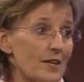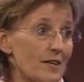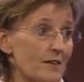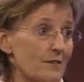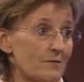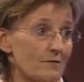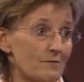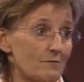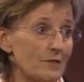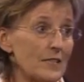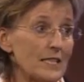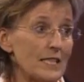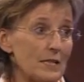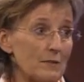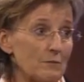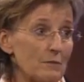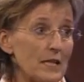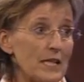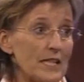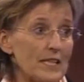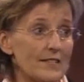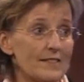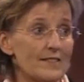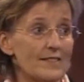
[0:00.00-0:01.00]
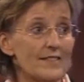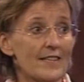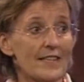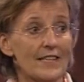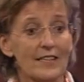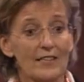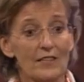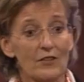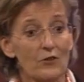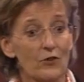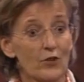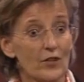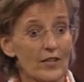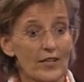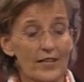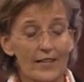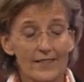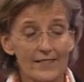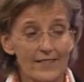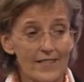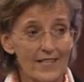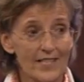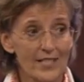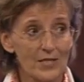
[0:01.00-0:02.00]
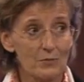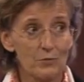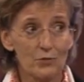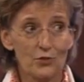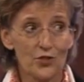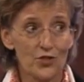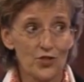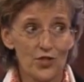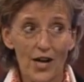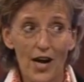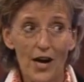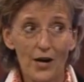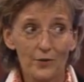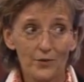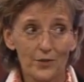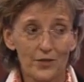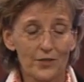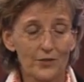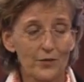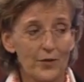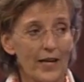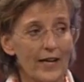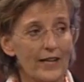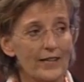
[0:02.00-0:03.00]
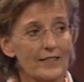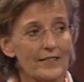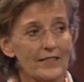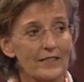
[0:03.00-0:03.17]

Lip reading: really means, or an accessible shower, right?